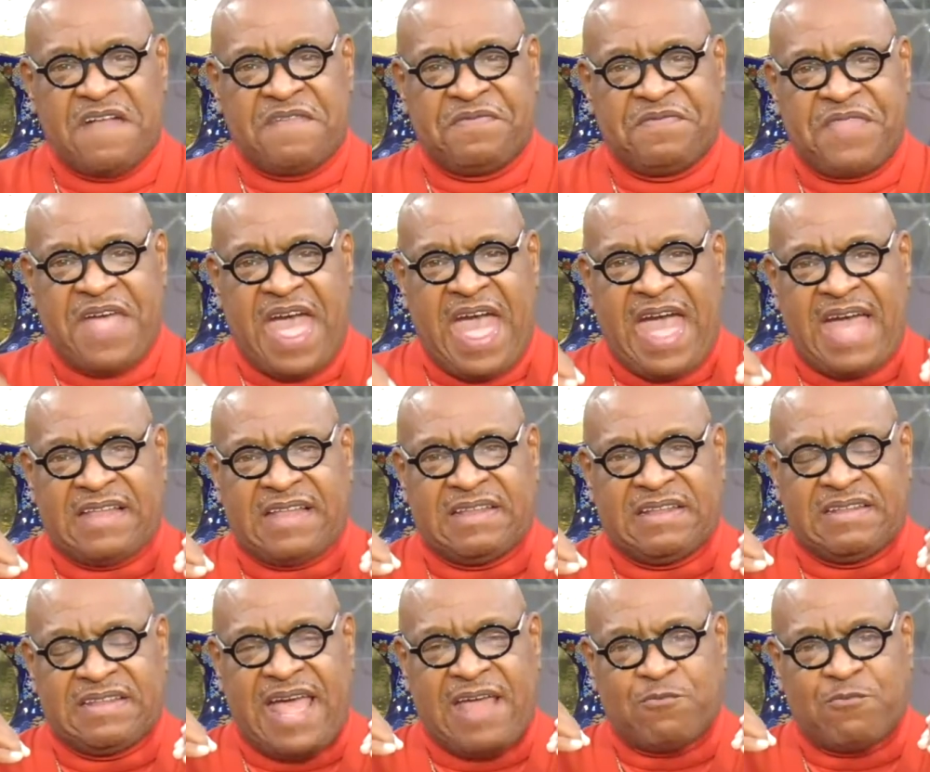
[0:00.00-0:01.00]

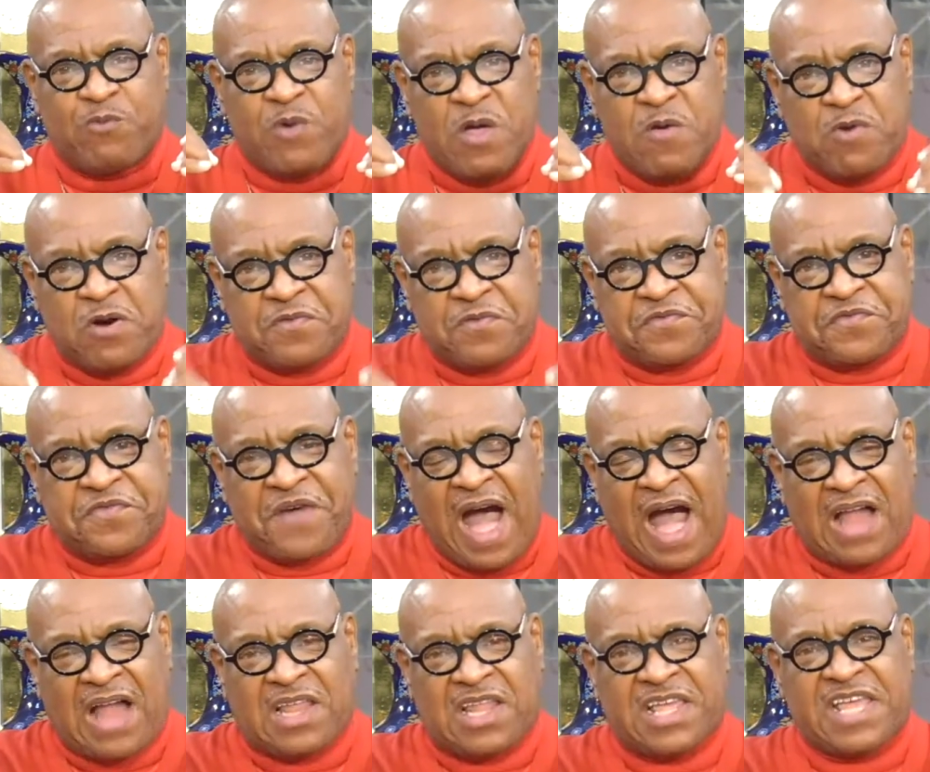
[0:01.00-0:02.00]
That that we will
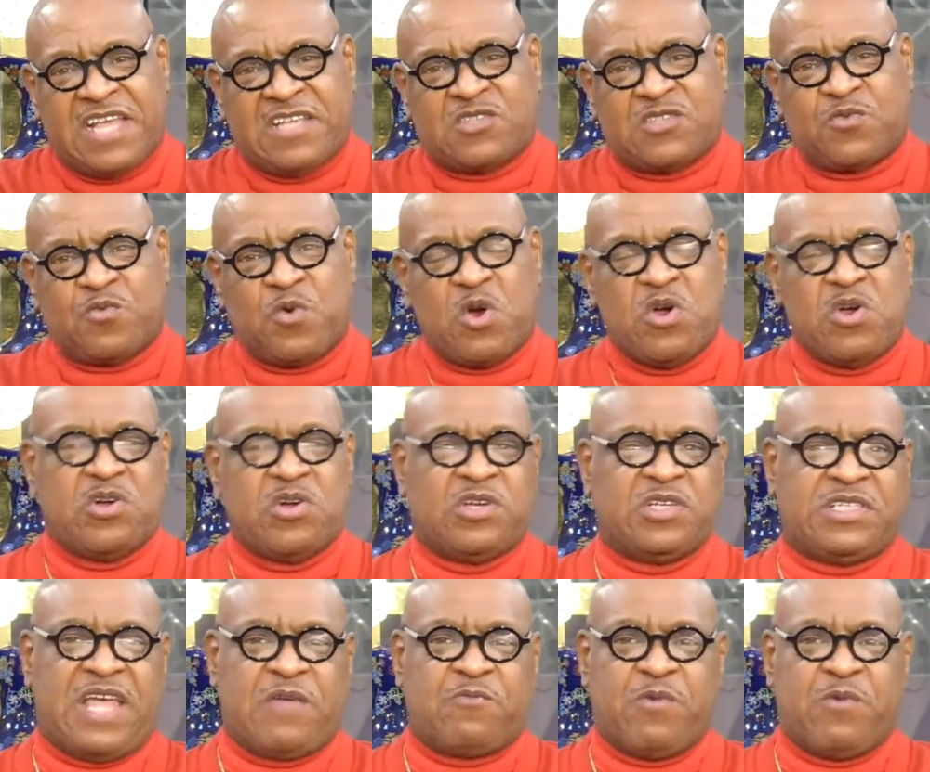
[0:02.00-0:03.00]
follow His
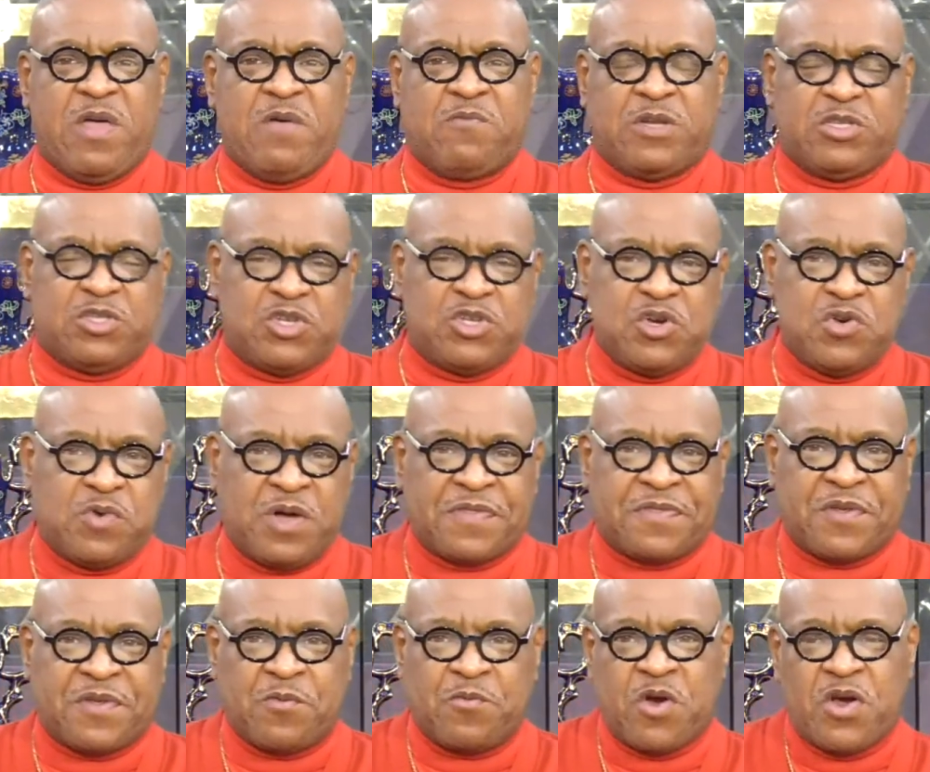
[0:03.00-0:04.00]
word, that we will do
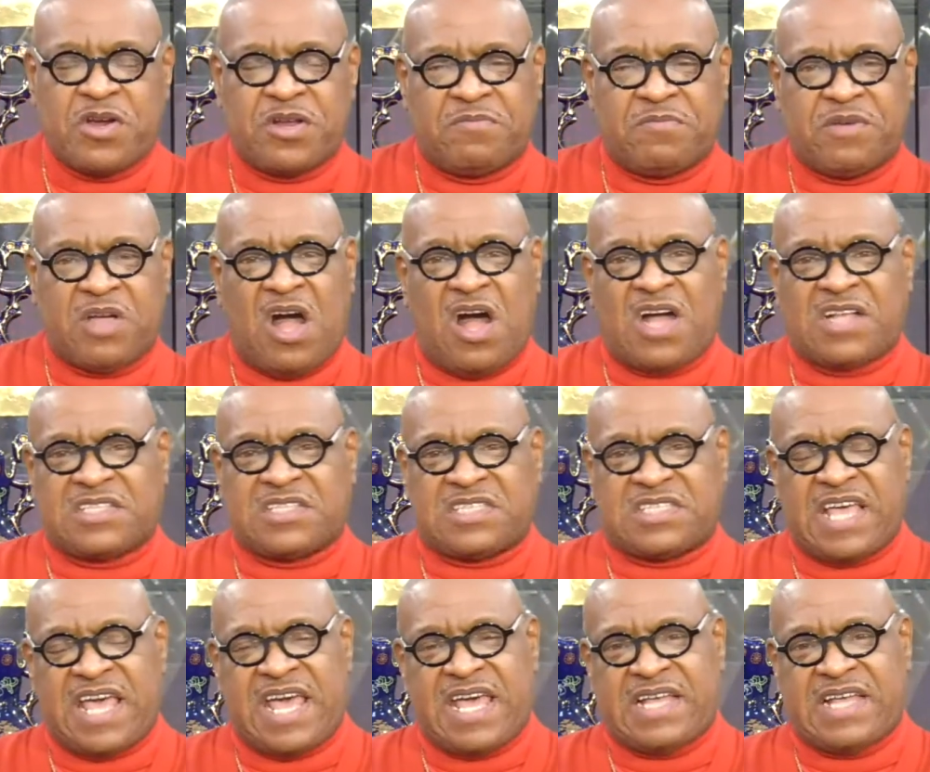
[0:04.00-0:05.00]
what the Word of God
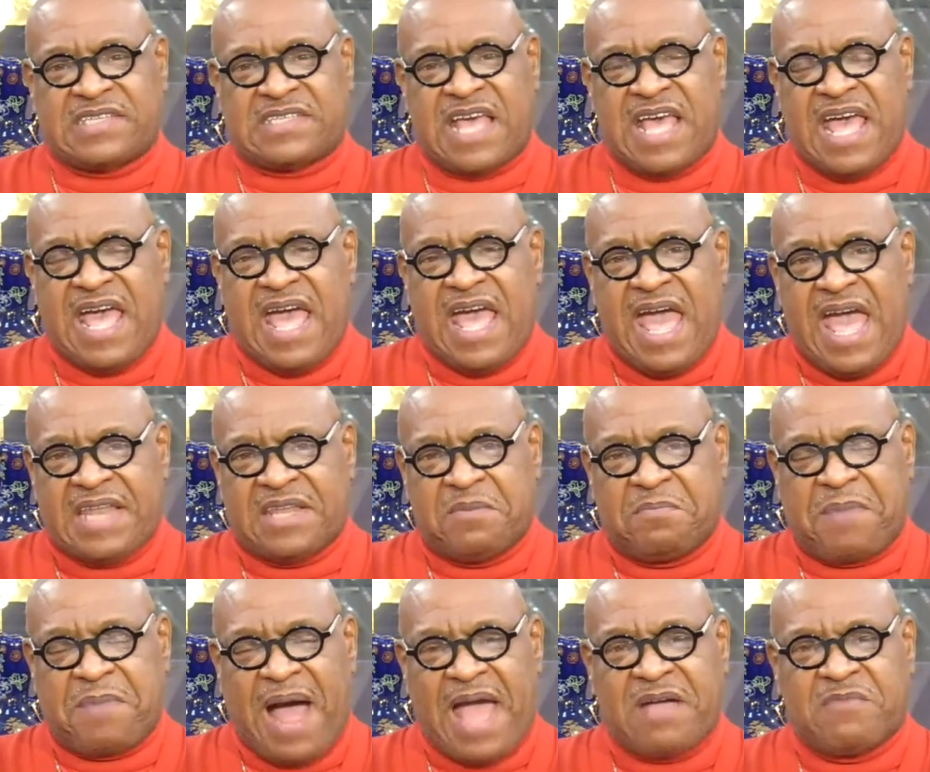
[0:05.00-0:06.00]
says, and the
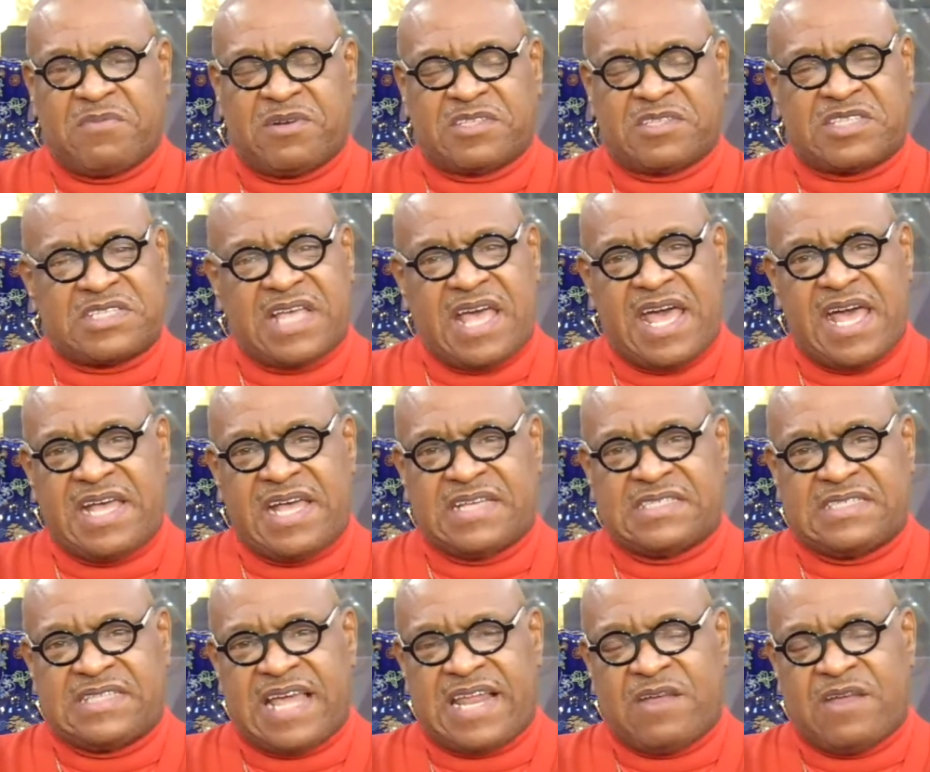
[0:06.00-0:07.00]
Bible
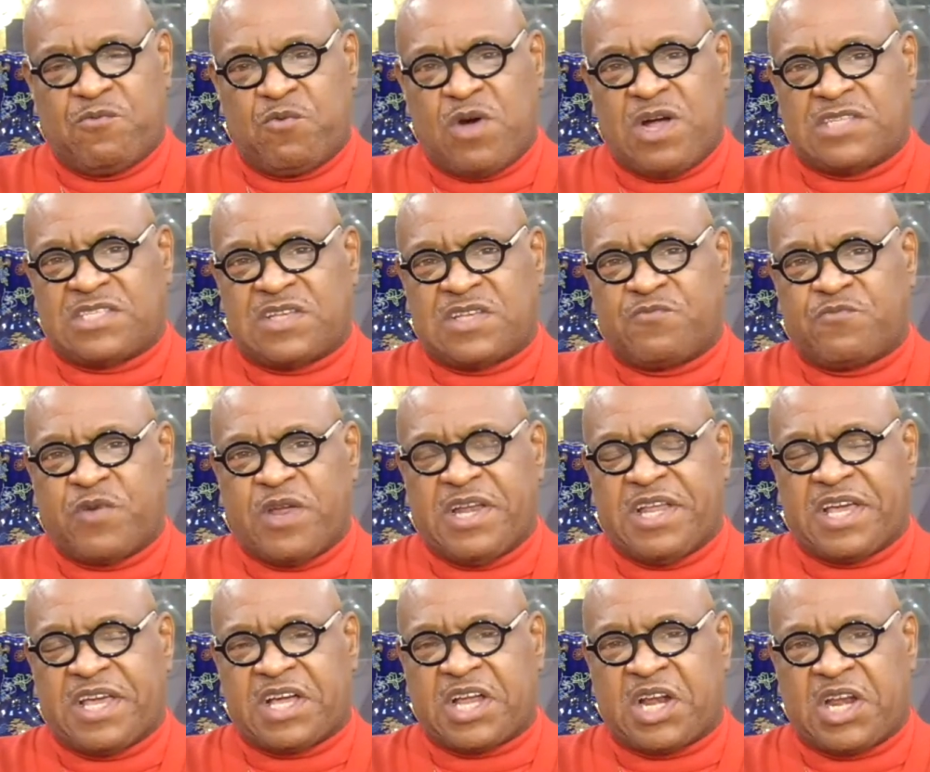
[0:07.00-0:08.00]
says that it wasn't
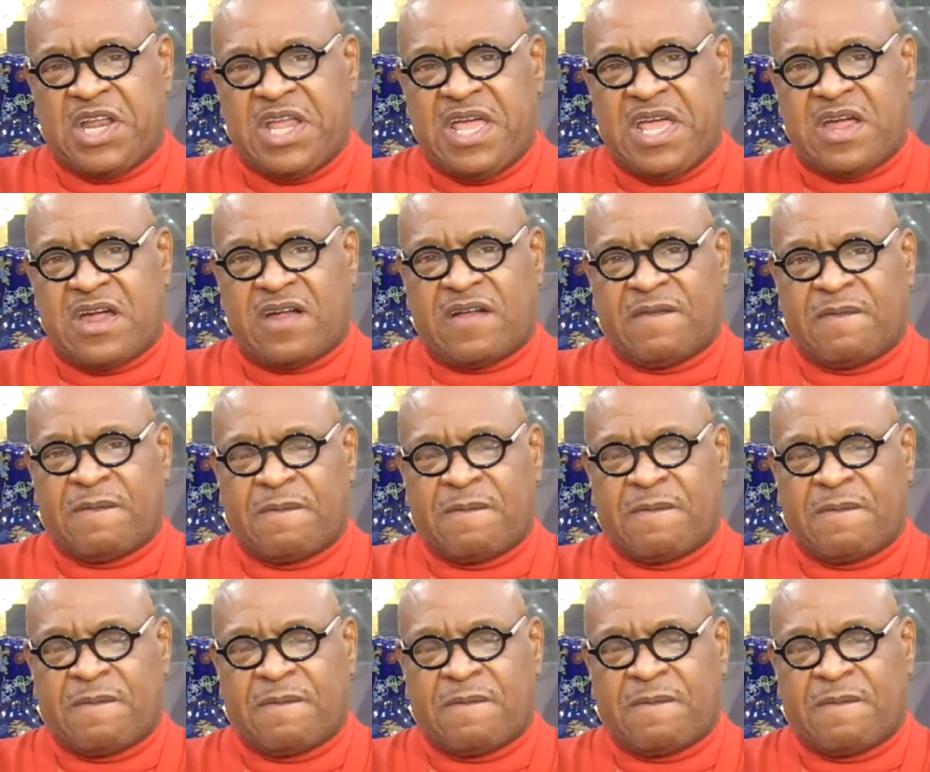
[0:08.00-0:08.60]
really clear